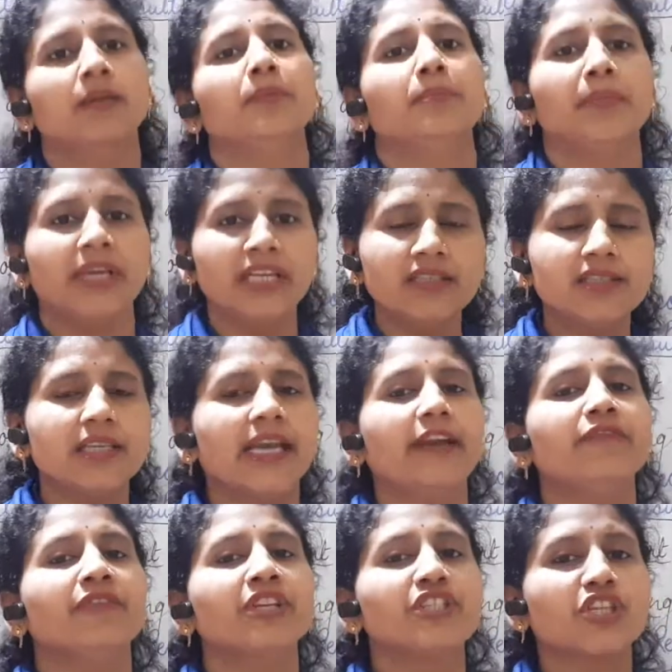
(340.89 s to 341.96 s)
means
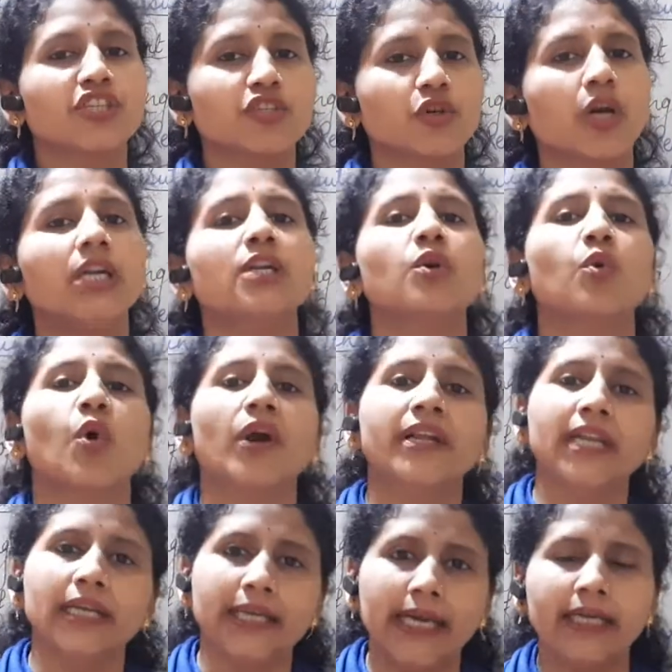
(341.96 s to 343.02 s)
which is not
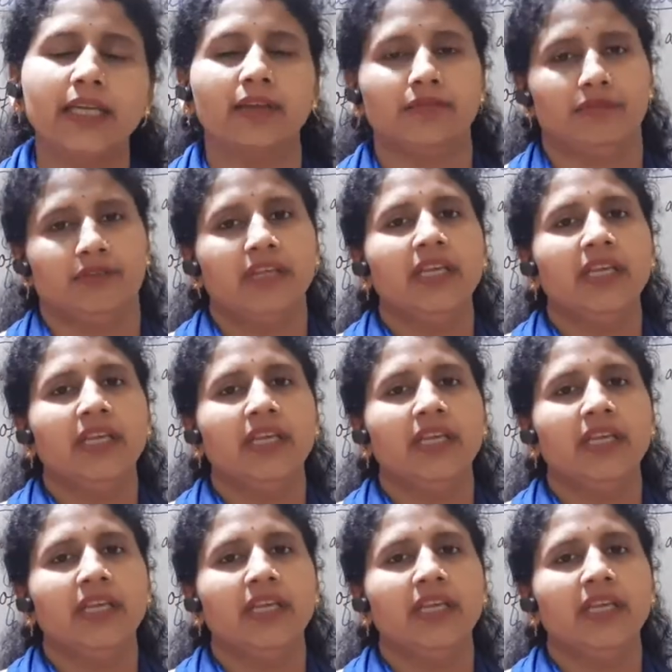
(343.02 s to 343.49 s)
quantitative,